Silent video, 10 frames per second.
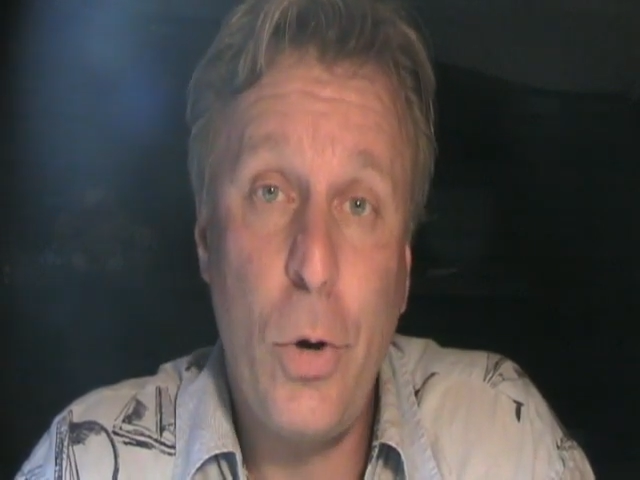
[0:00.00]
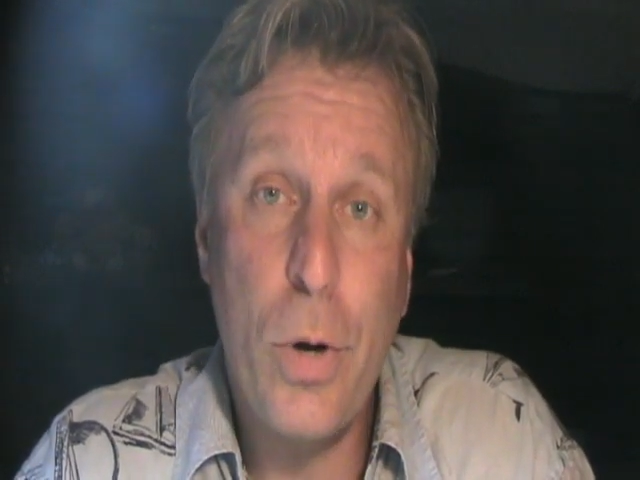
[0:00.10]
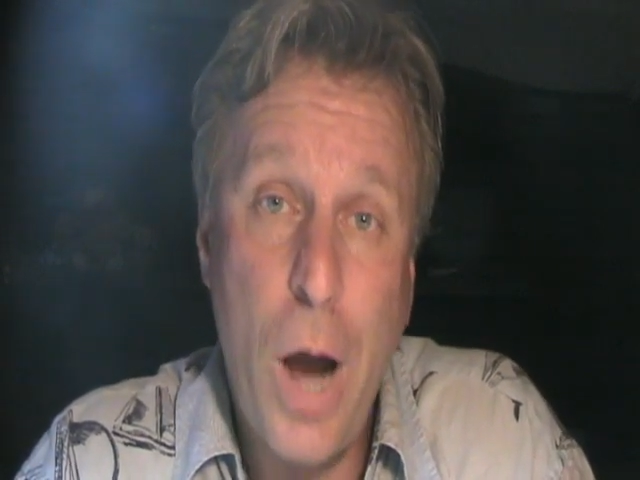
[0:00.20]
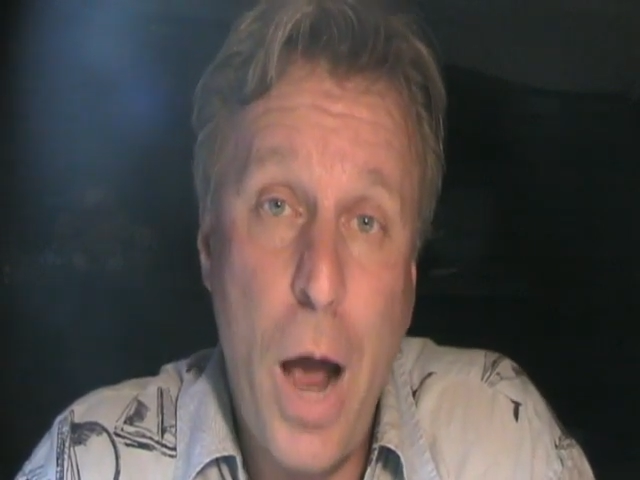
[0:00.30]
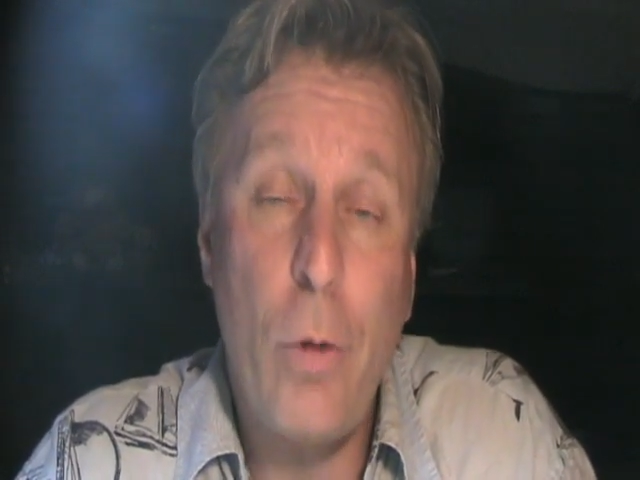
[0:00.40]

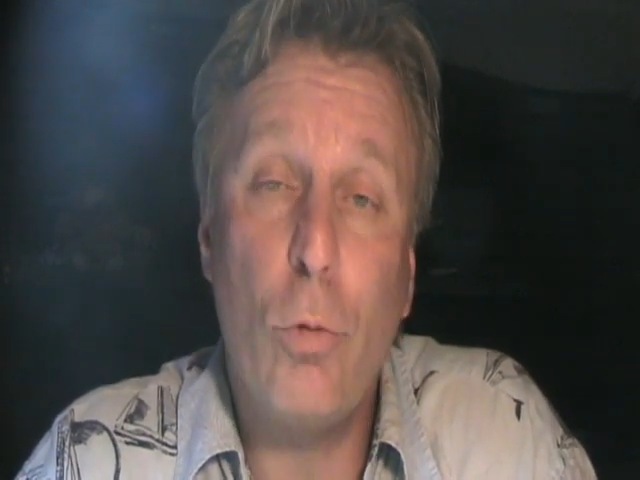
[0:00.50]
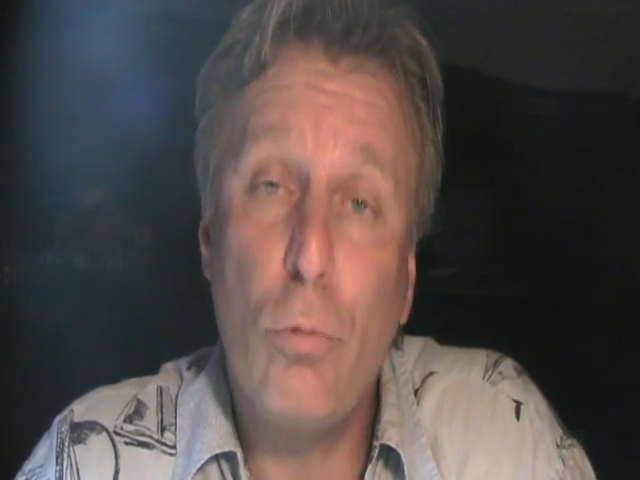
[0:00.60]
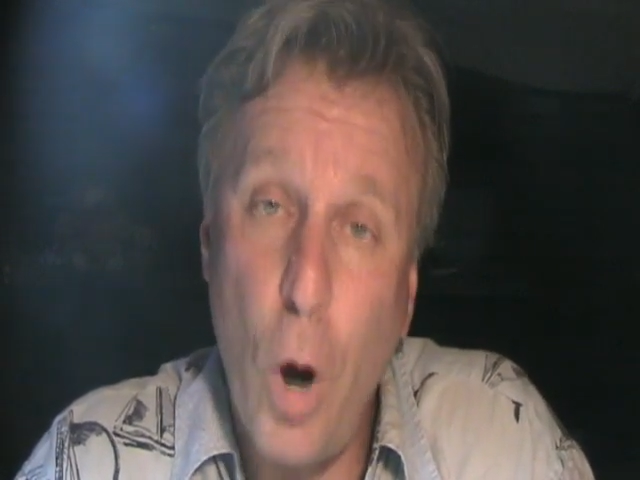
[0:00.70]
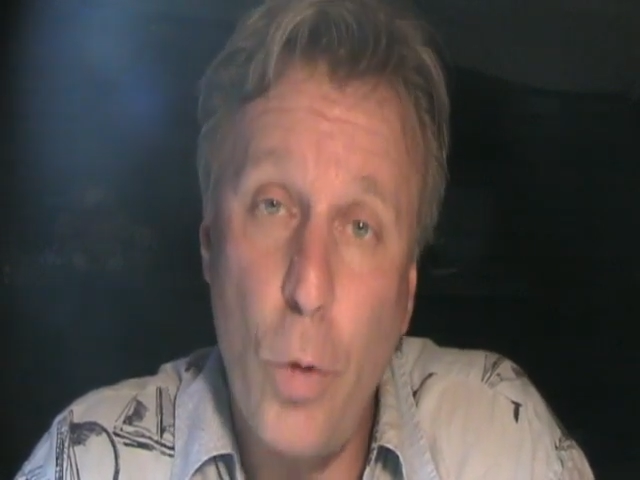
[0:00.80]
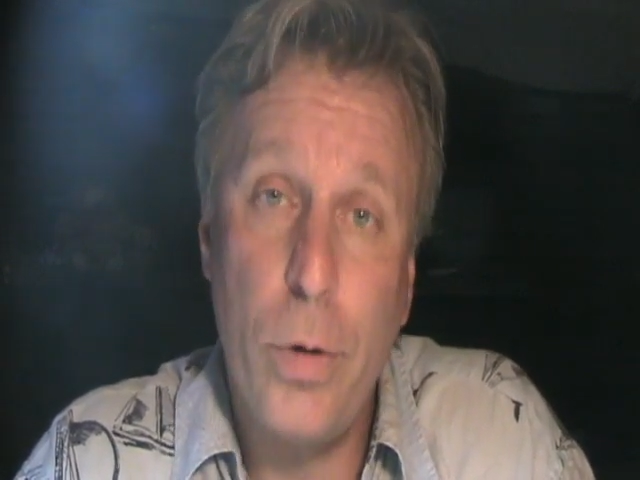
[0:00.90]
O'Connell
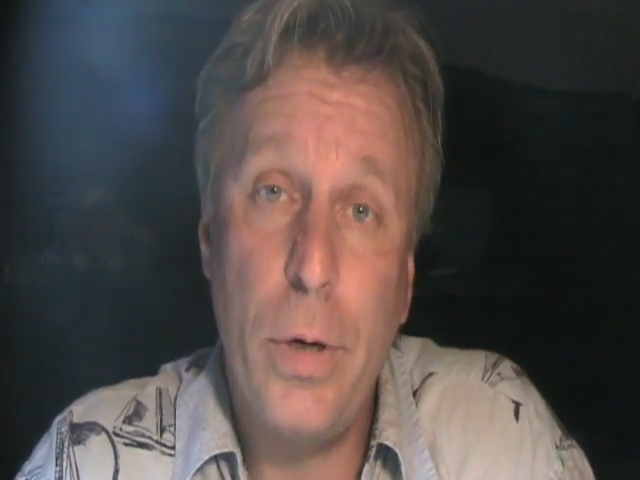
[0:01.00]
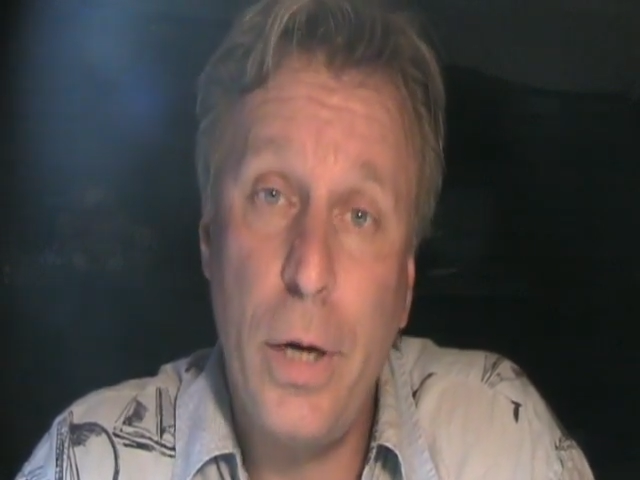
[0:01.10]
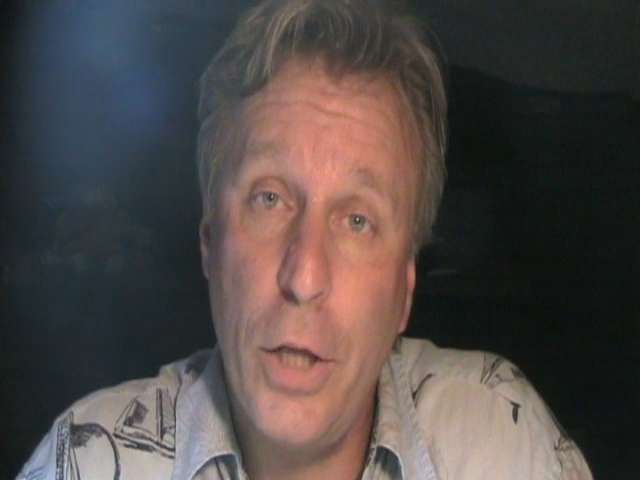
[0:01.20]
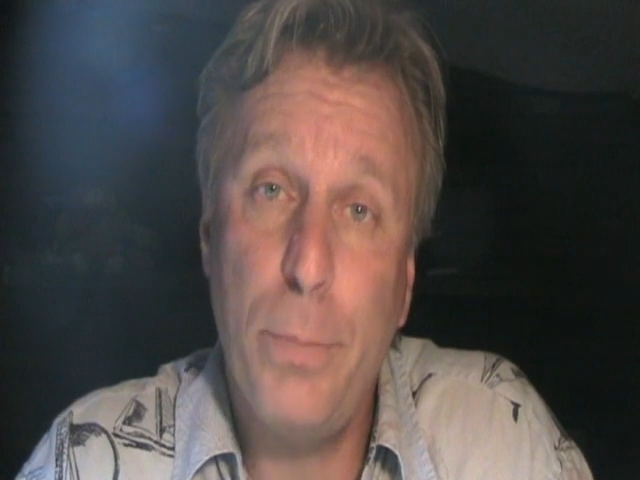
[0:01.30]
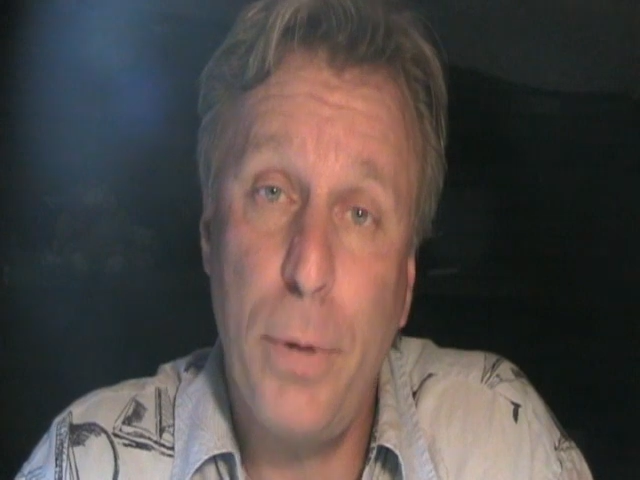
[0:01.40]
wrote
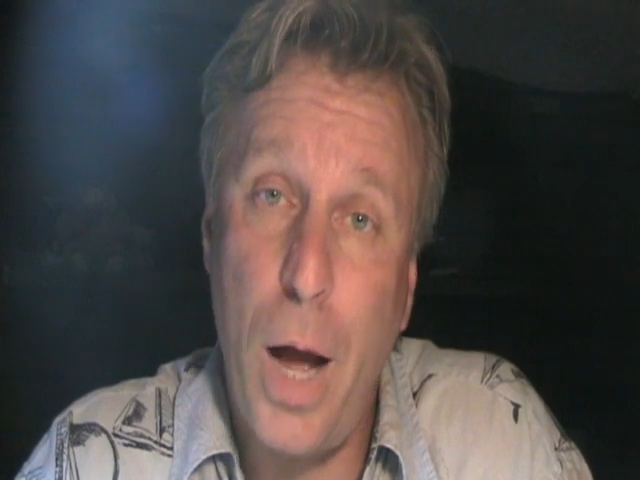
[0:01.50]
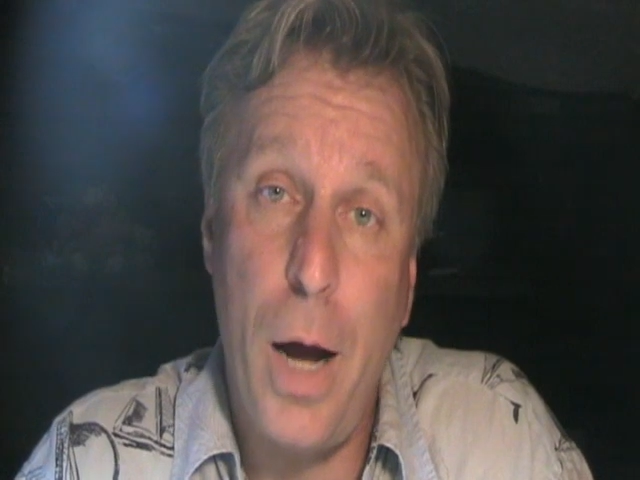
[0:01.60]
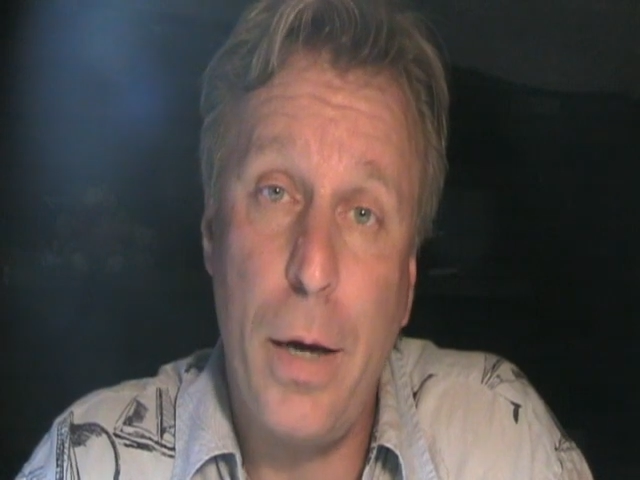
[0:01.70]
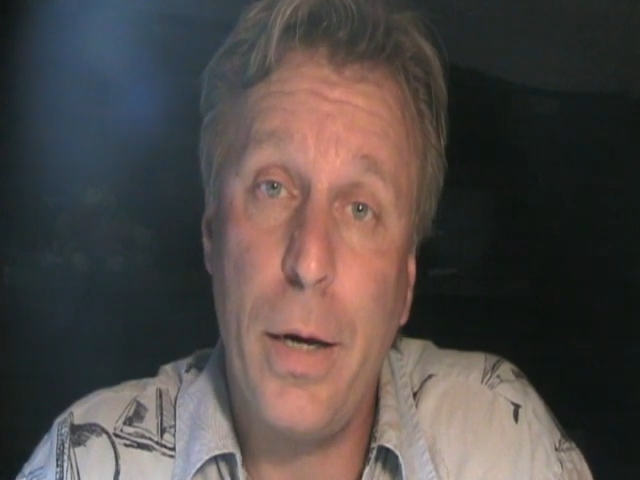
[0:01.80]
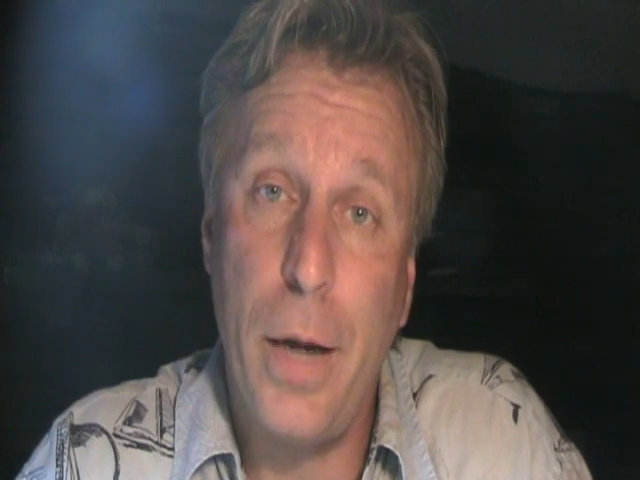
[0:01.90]
in his
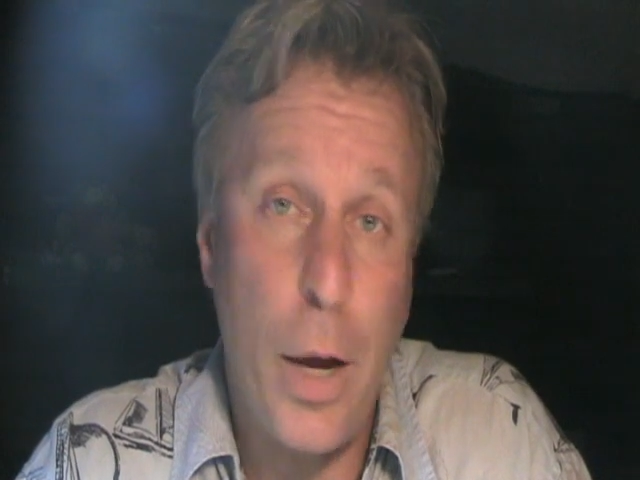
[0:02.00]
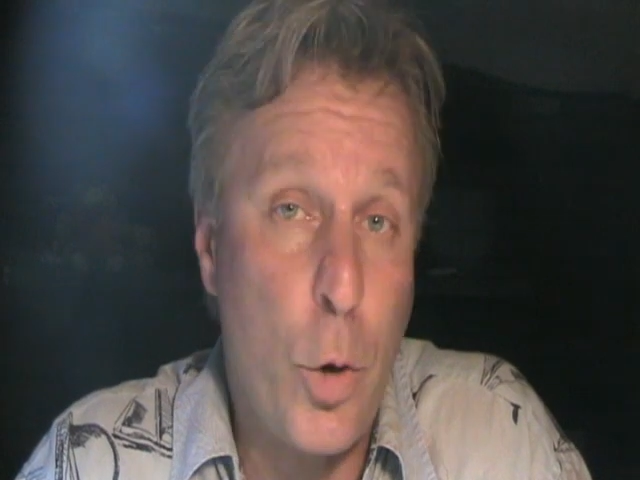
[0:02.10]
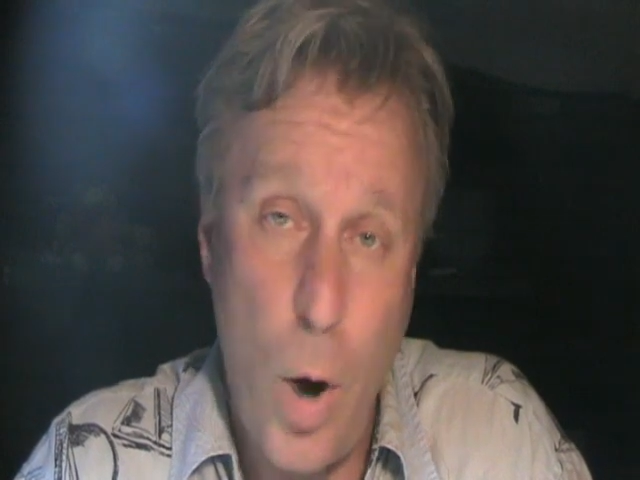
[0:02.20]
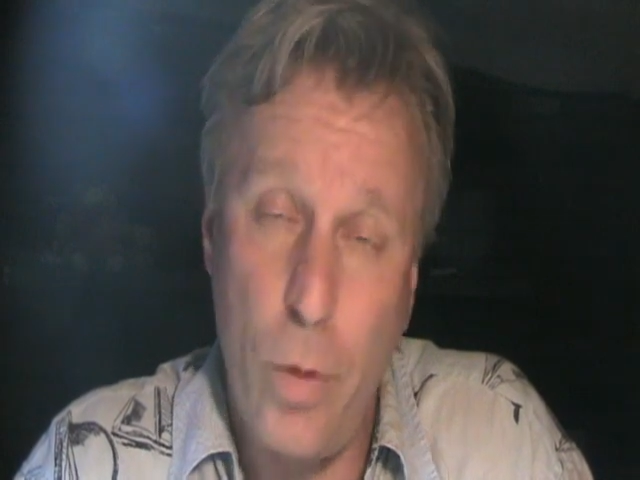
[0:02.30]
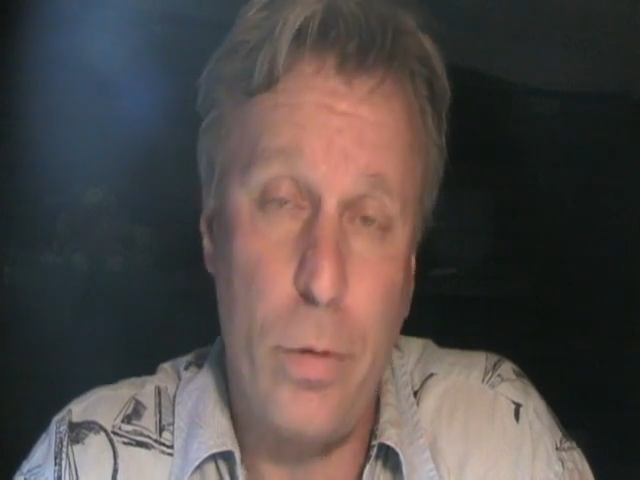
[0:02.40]
blog, and I
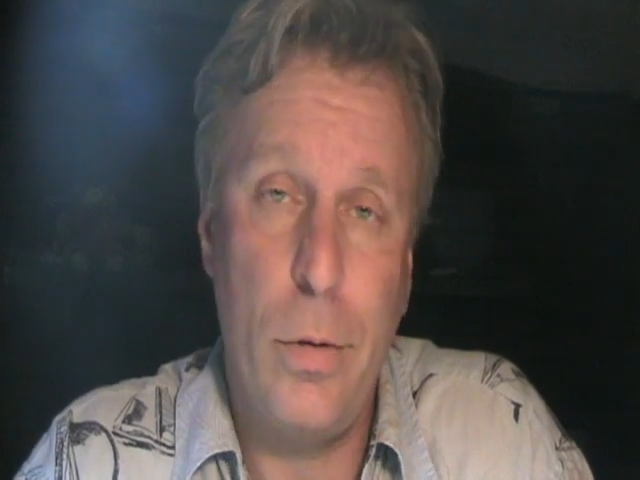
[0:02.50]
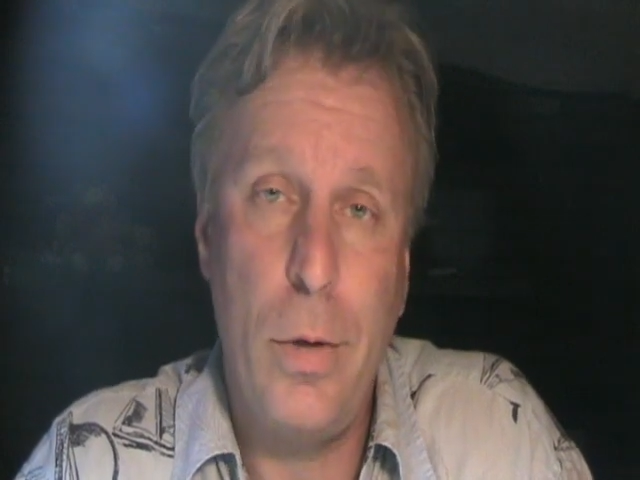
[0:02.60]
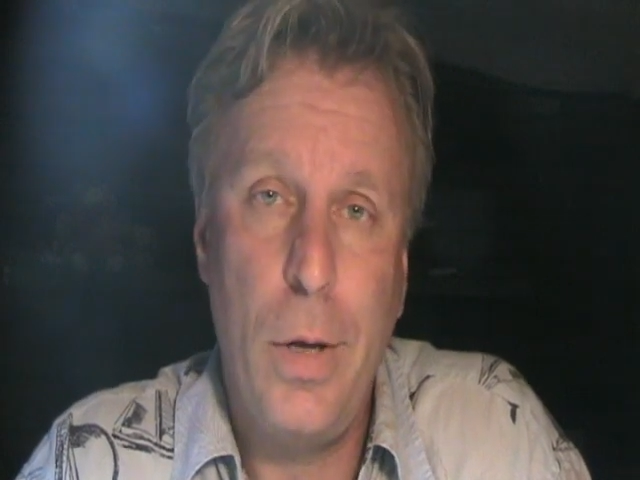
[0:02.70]
quote,